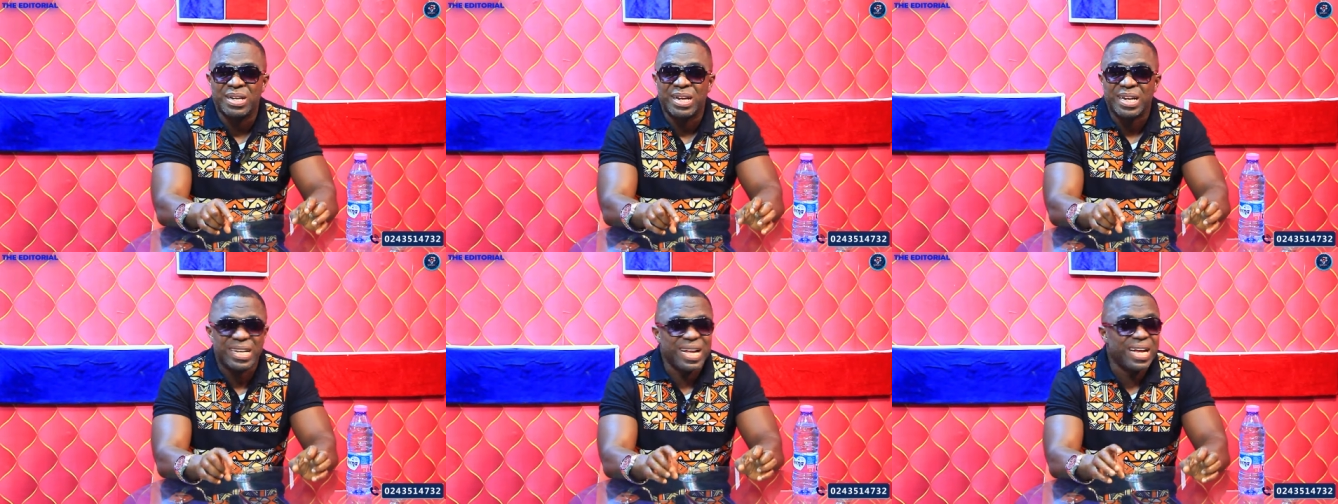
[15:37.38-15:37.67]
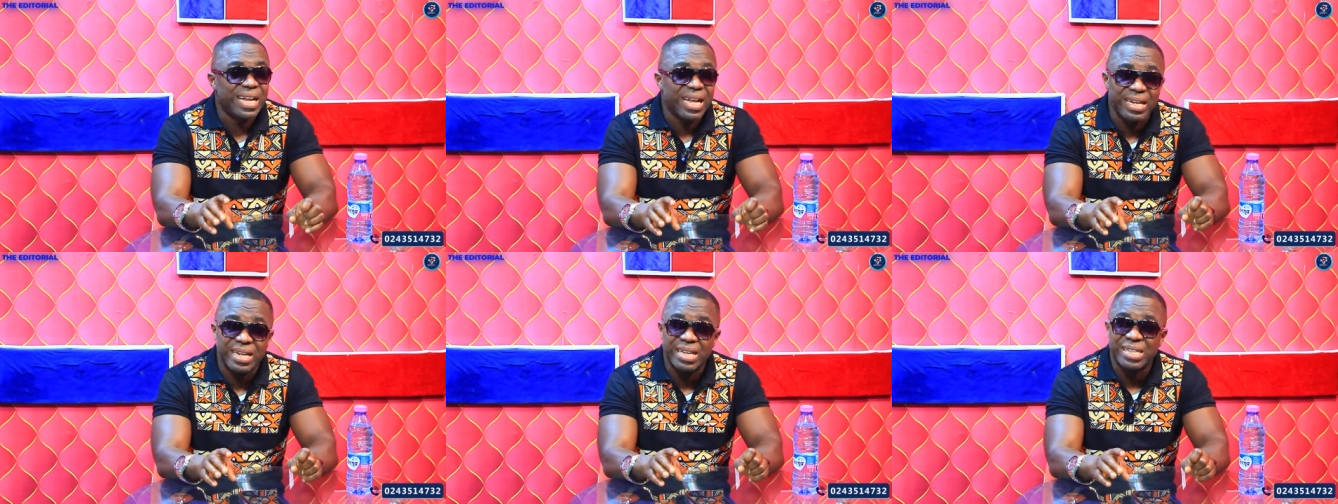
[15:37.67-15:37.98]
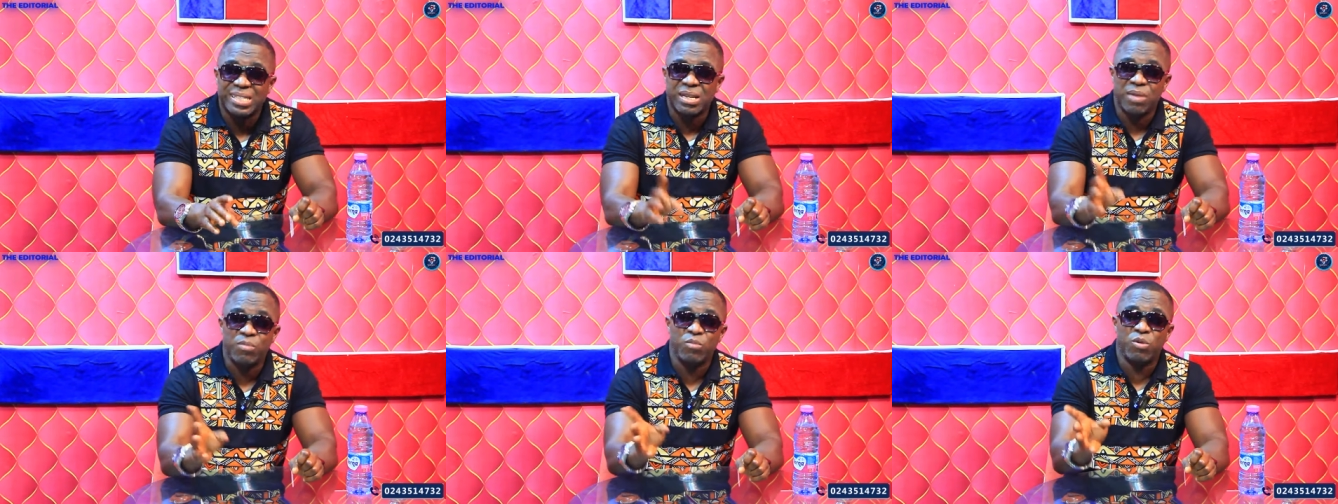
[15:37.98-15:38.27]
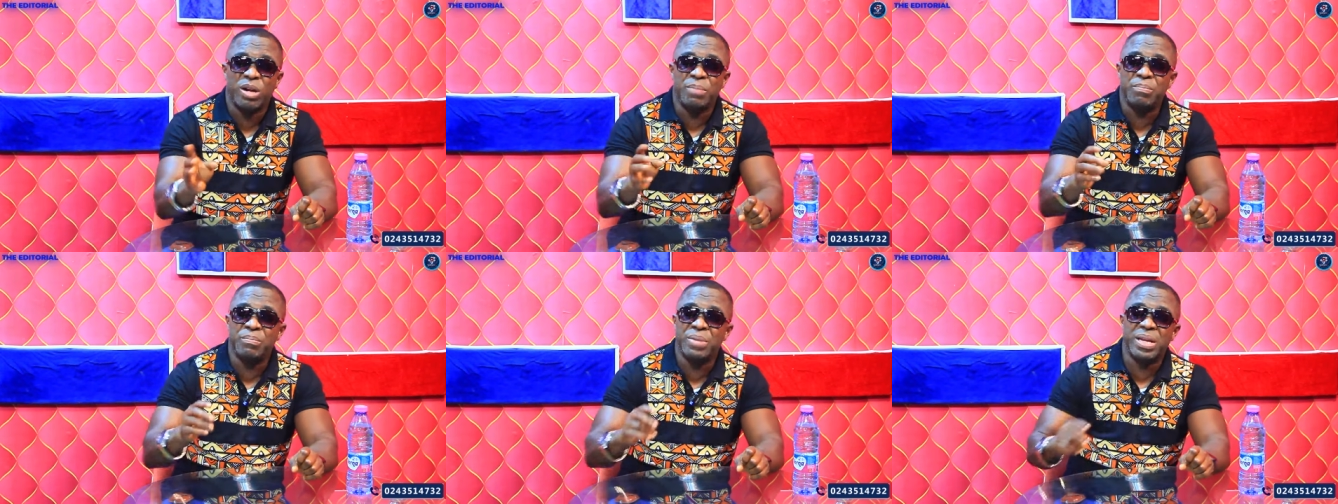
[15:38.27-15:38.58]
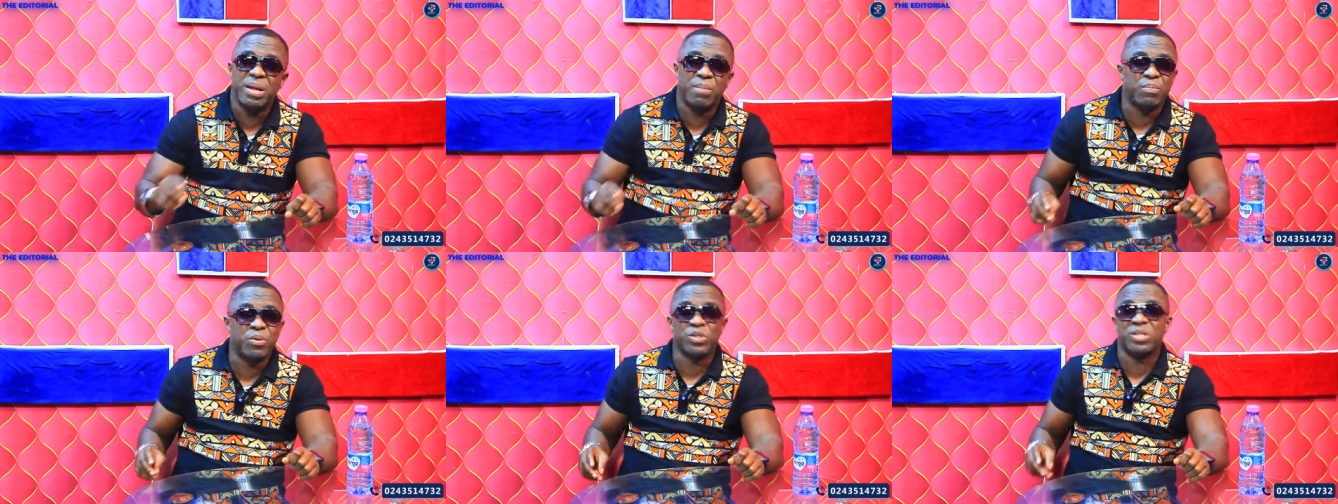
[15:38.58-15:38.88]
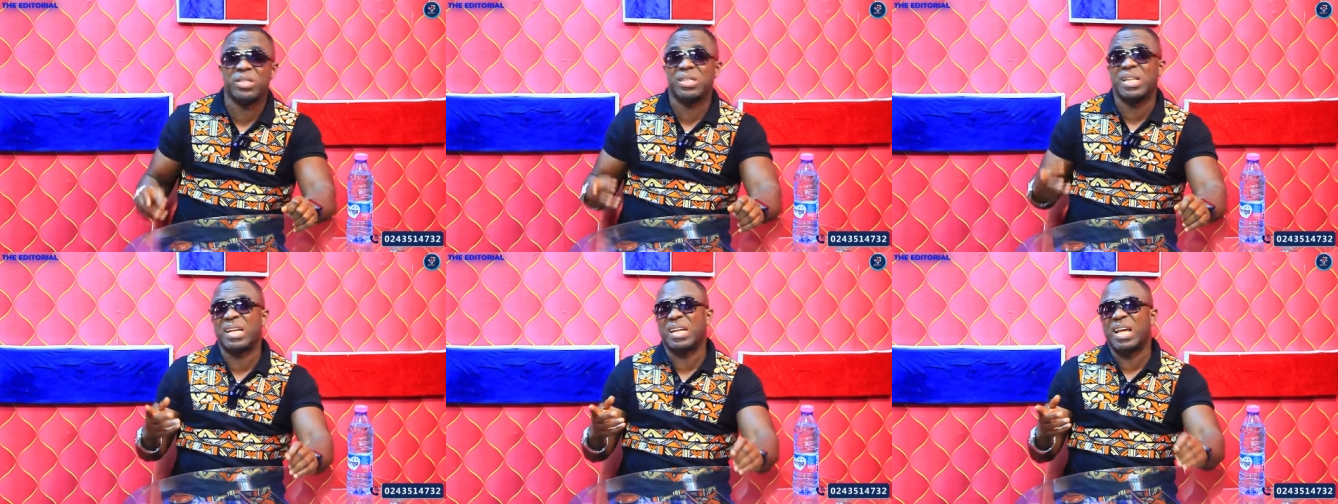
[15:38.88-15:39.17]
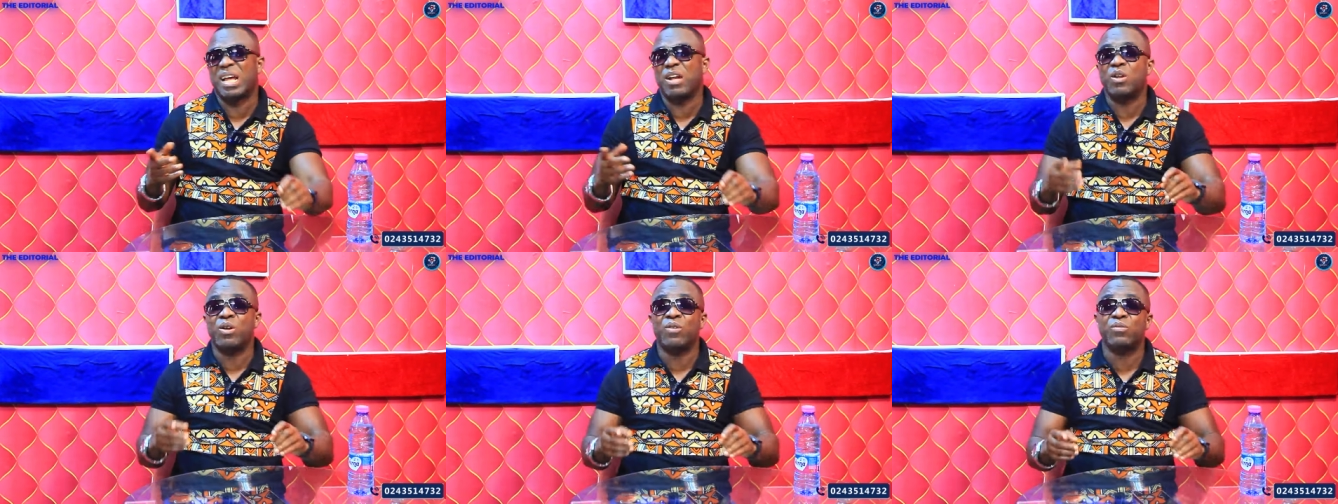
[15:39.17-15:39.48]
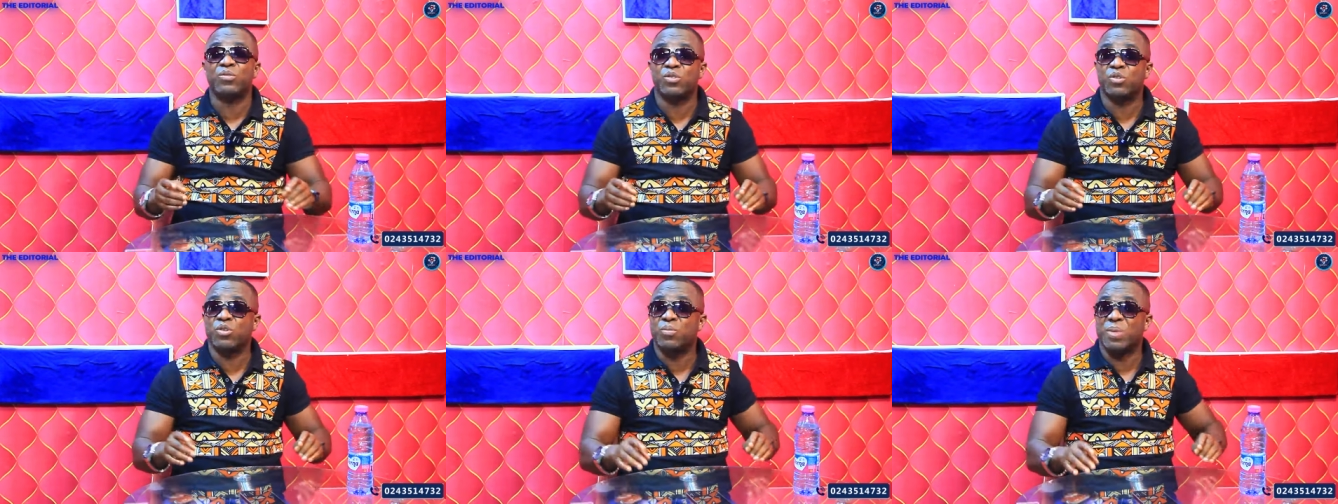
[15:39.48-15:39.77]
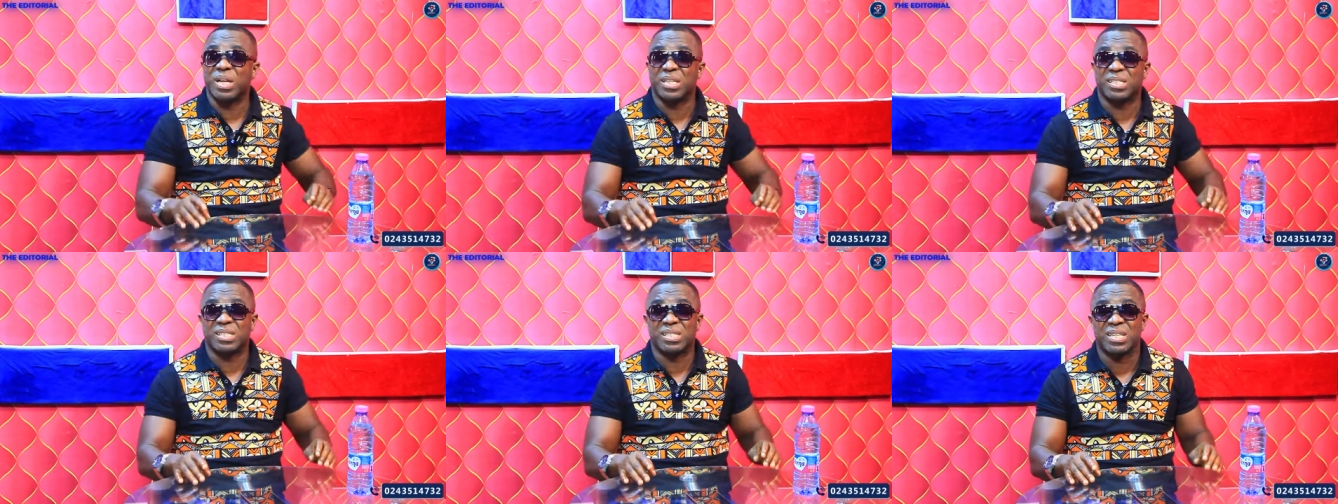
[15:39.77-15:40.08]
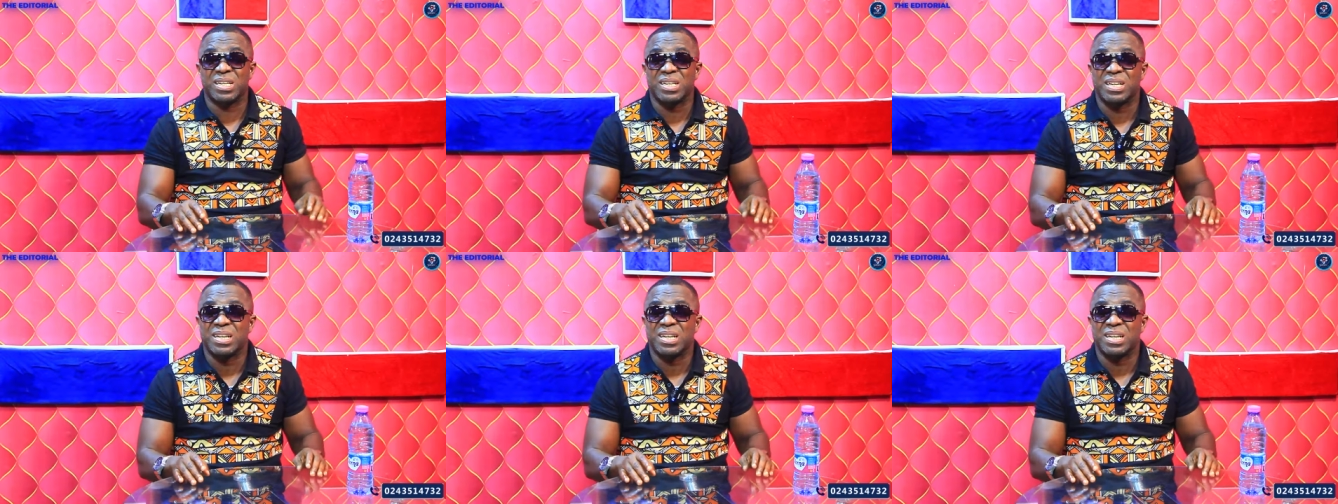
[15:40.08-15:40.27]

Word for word: The other day, someone made a post that I loved so much.